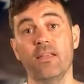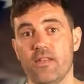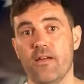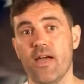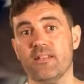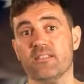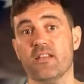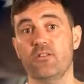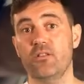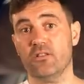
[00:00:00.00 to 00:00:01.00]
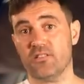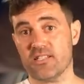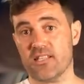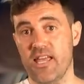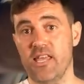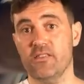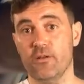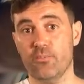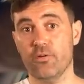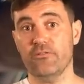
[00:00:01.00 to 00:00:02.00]
Now, that's not to say
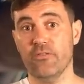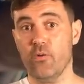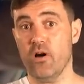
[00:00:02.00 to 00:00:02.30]
that proof of